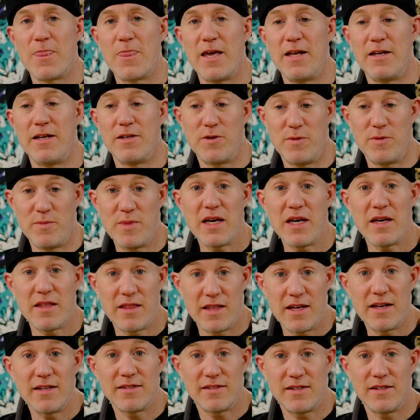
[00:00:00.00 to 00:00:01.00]
And to me,
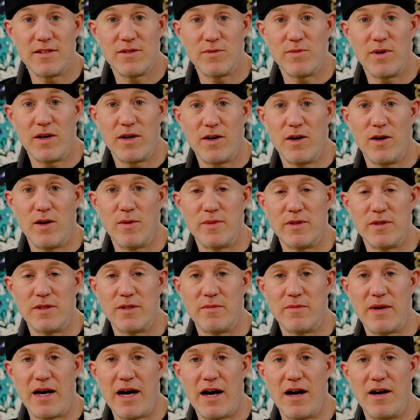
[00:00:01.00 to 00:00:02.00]
this is what hope is
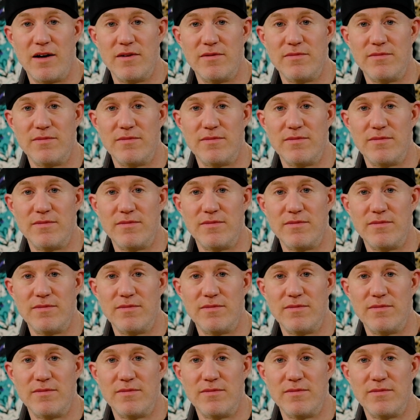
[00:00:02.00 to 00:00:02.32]
about.